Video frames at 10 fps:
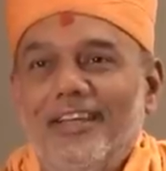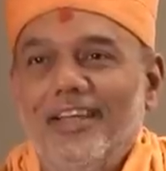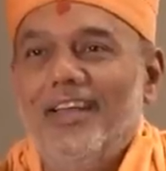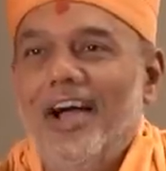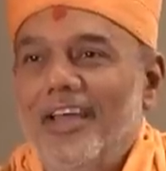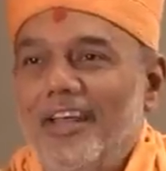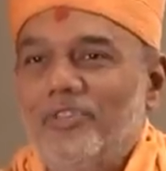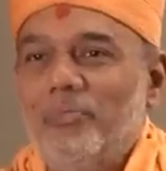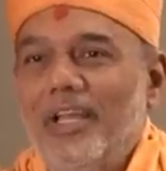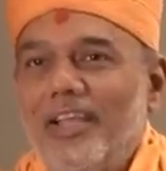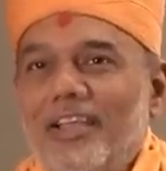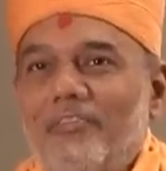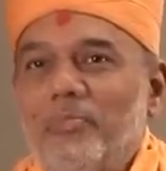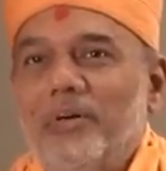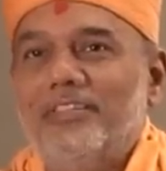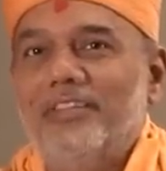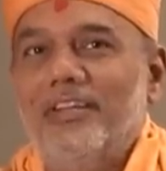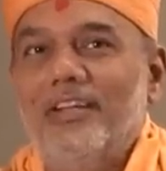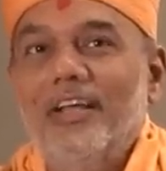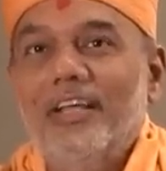In a high rise building, if a person